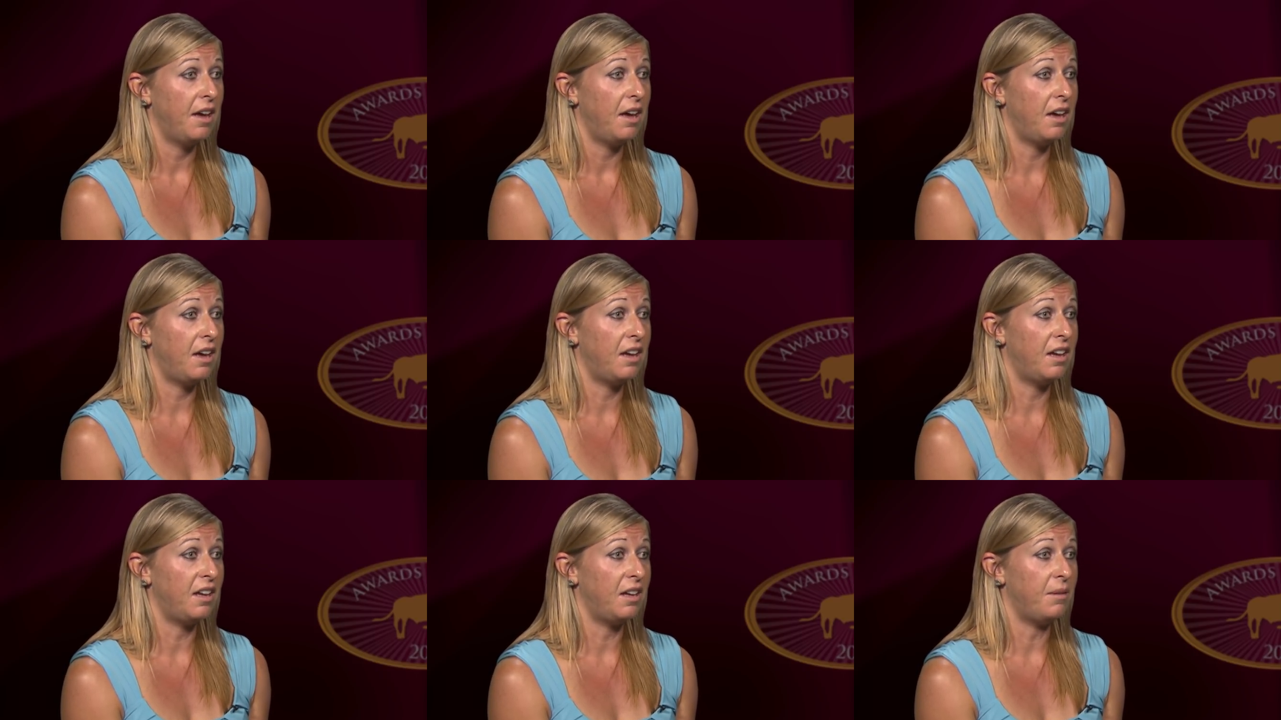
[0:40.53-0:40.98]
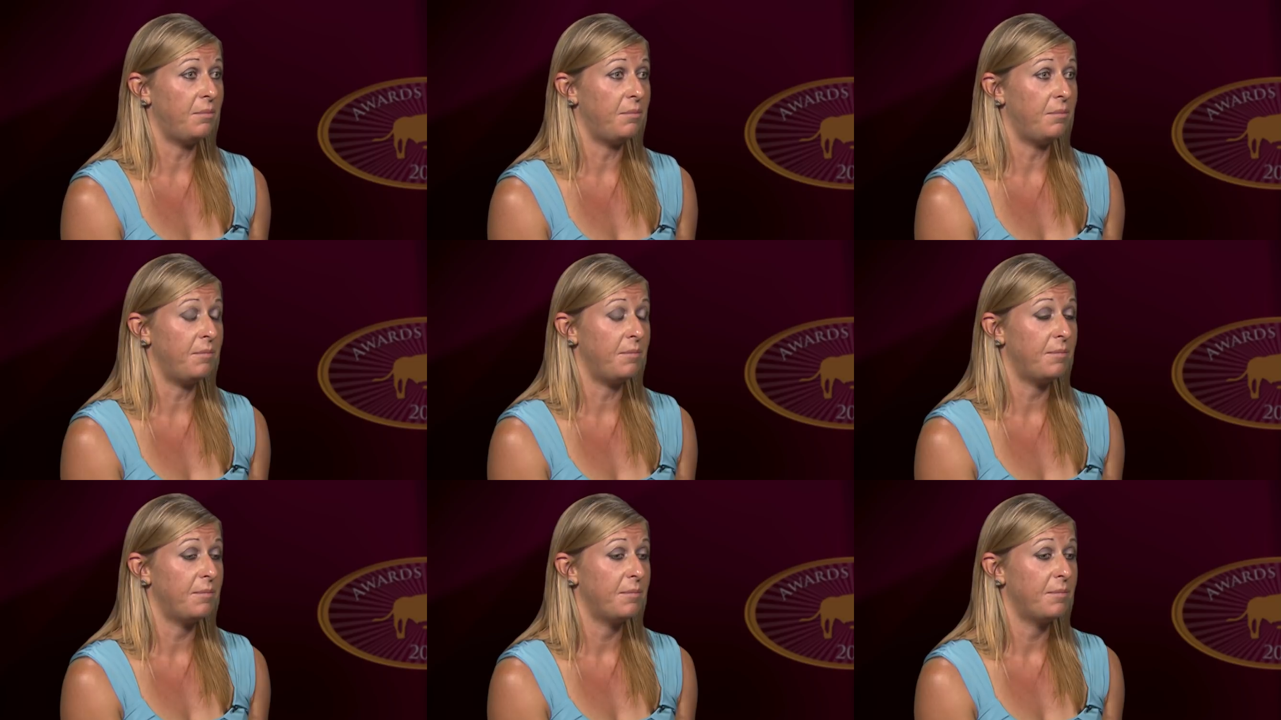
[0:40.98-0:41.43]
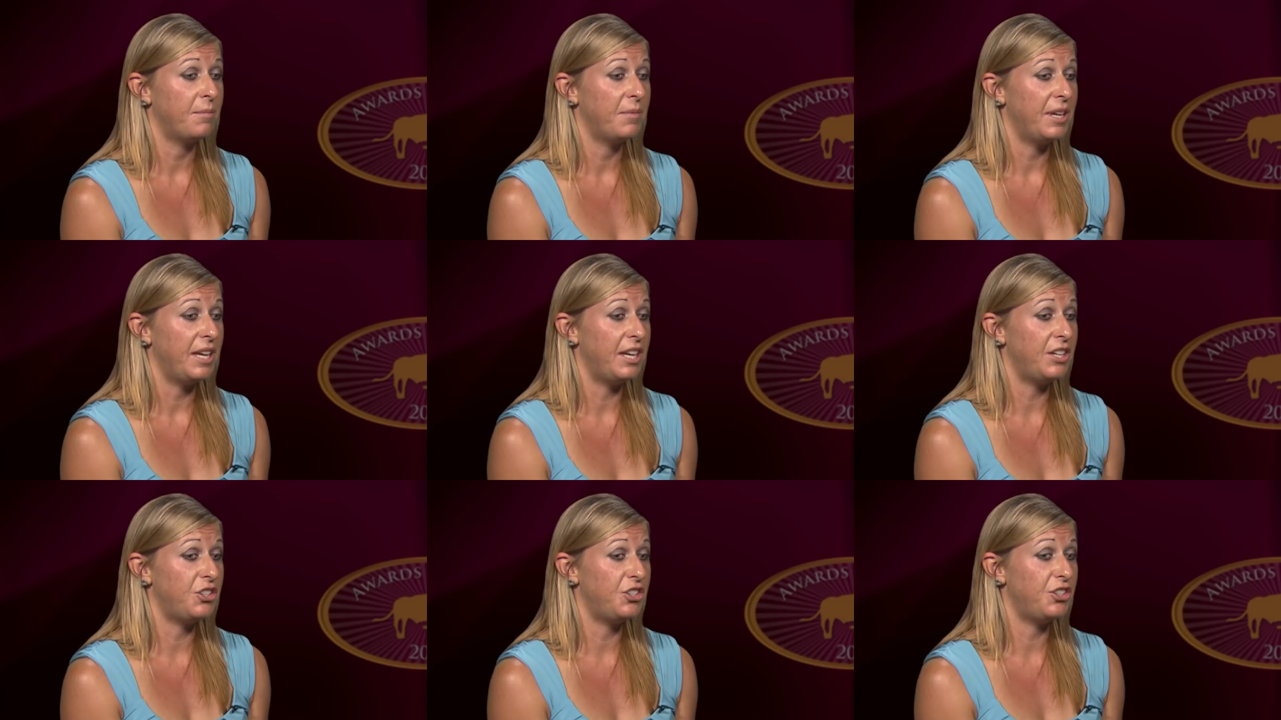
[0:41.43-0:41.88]
Um,
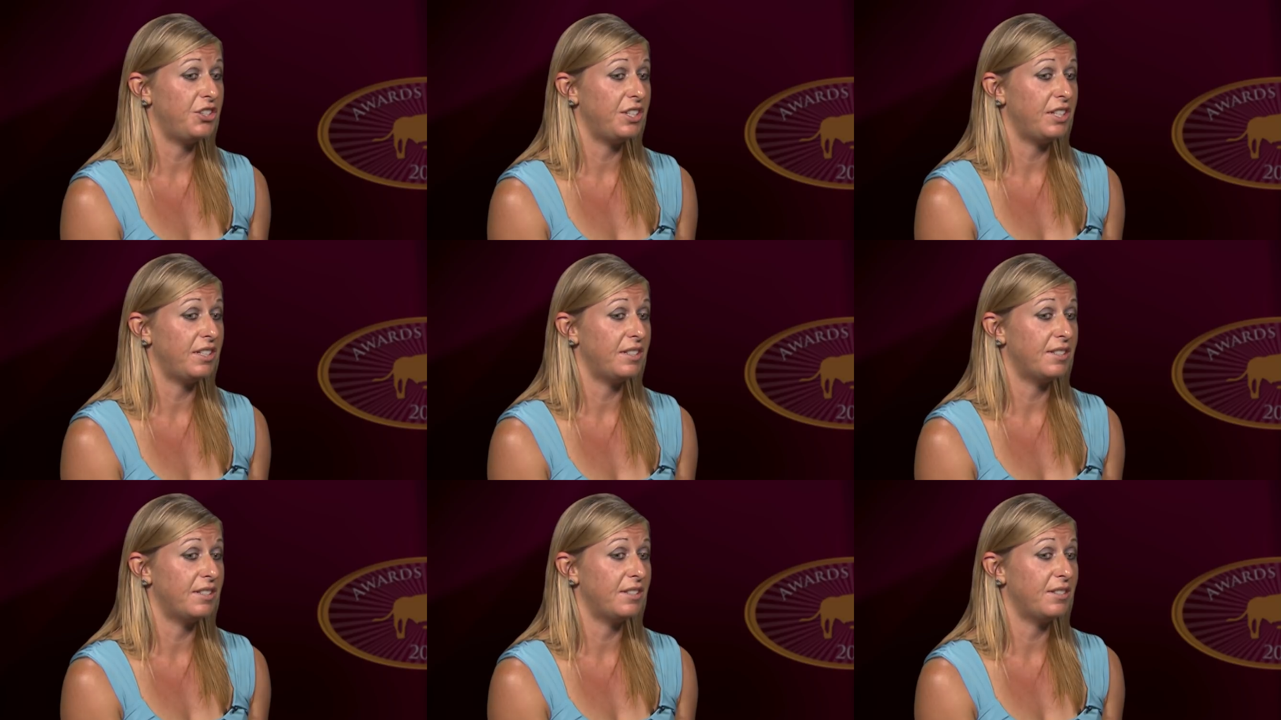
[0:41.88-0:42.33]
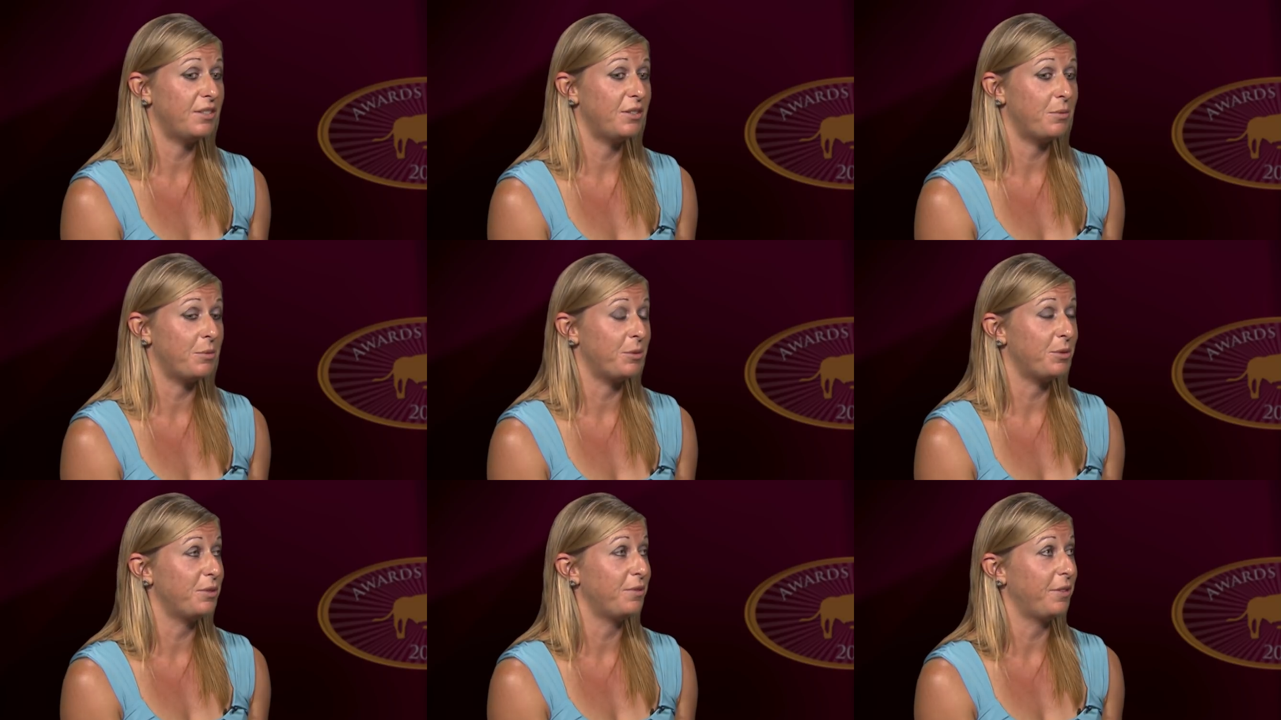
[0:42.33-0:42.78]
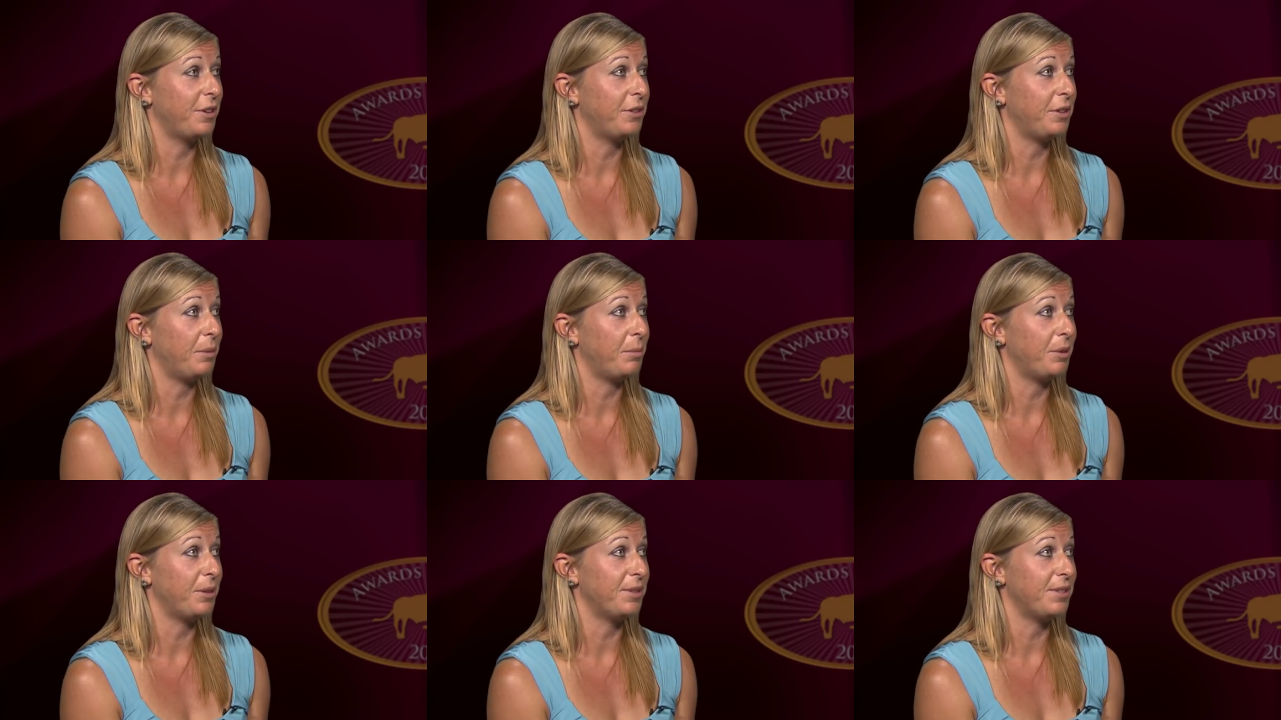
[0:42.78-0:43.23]
and she's the most
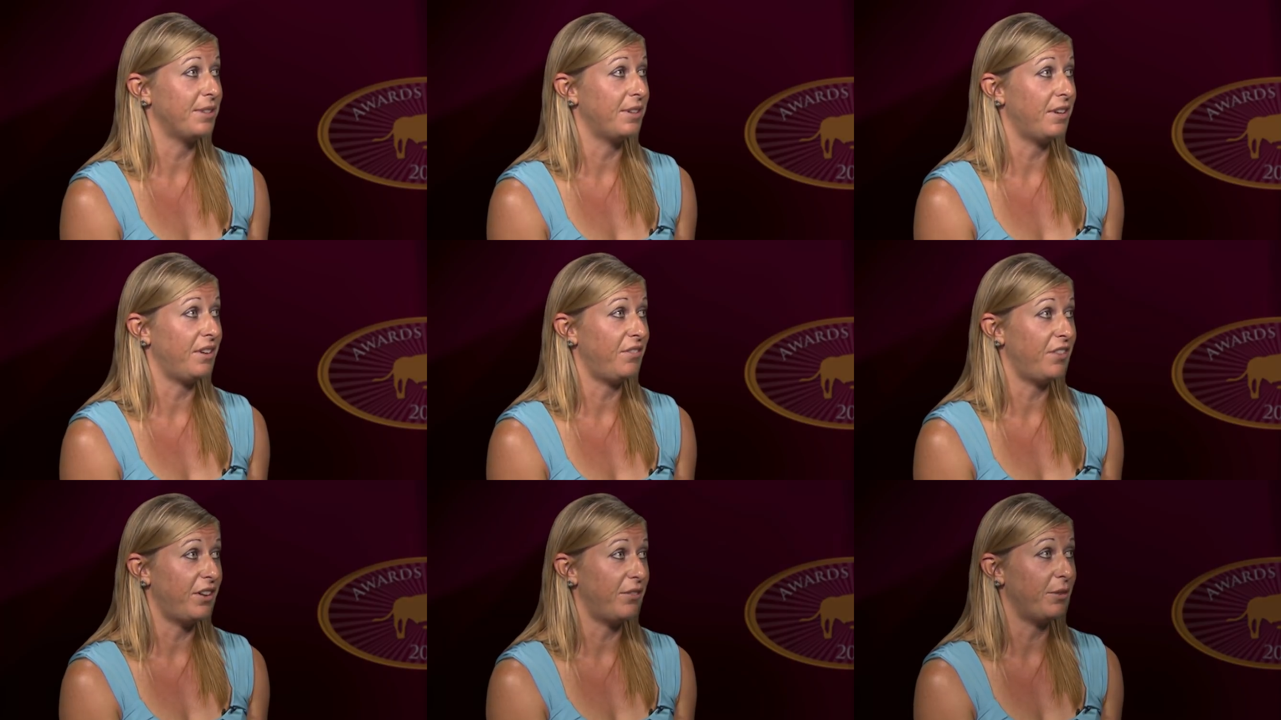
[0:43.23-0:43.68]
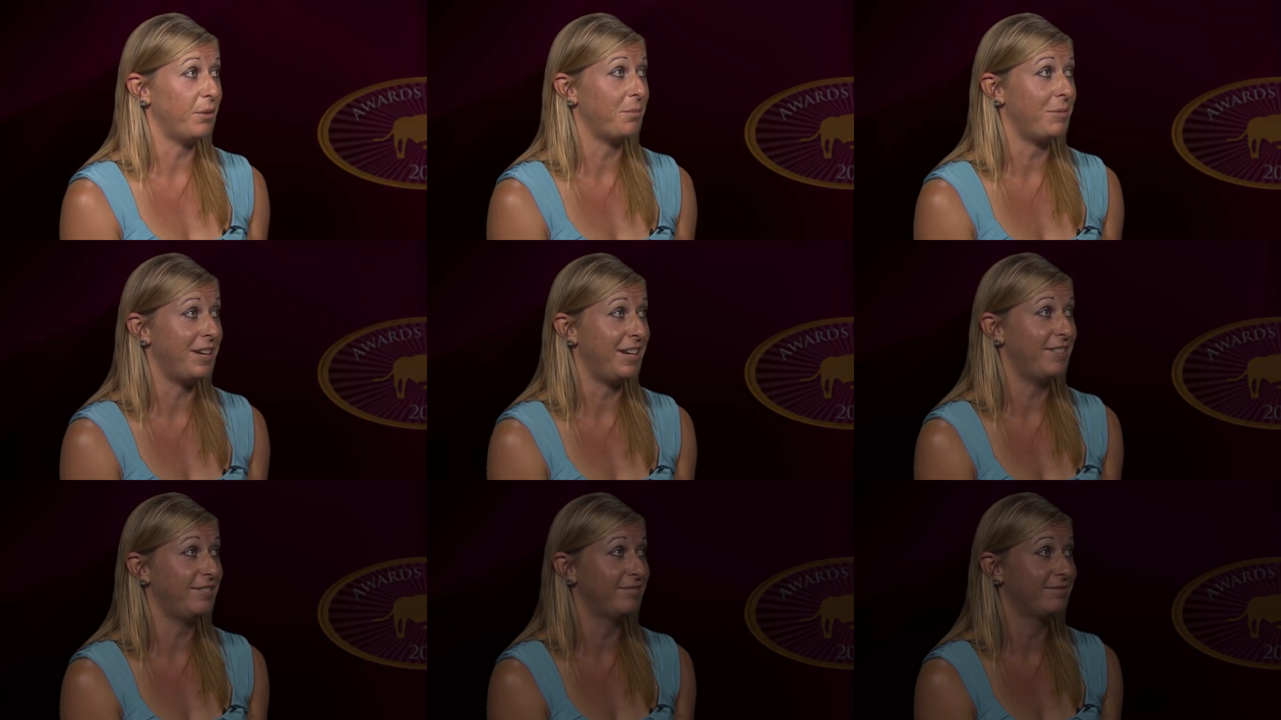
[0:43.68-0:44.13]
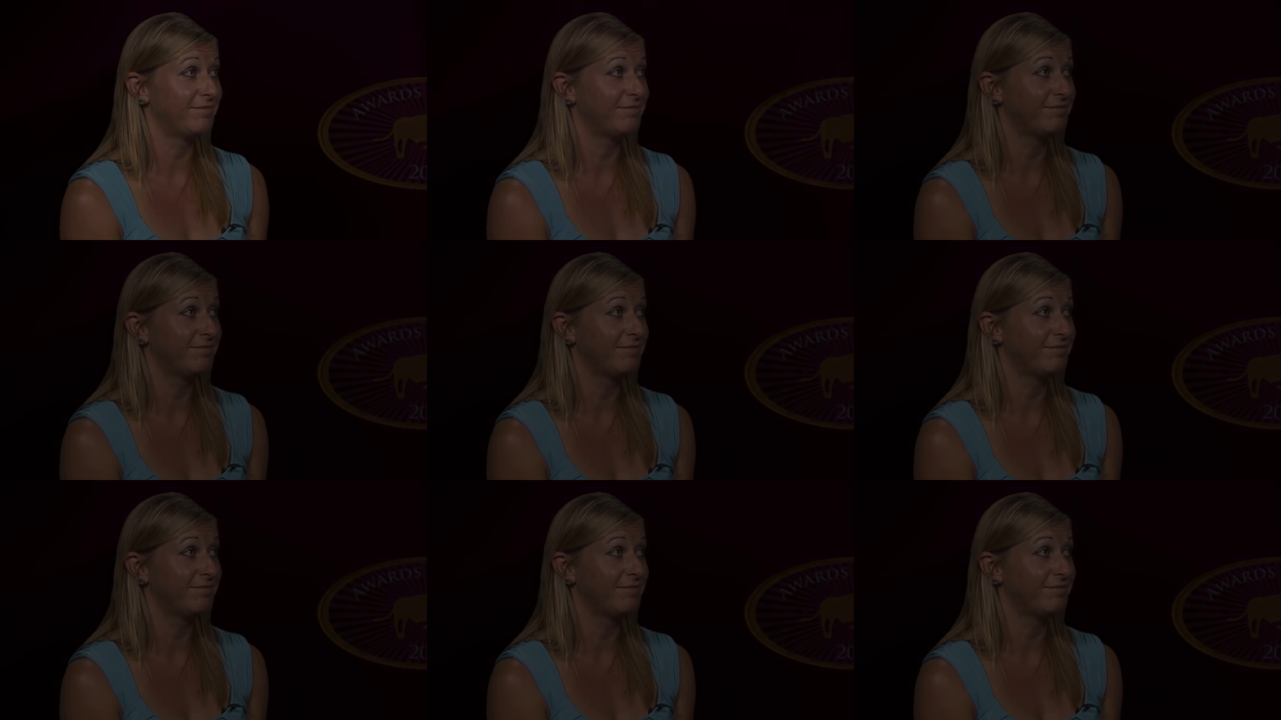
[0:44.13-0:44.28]
friendly person I've ever met.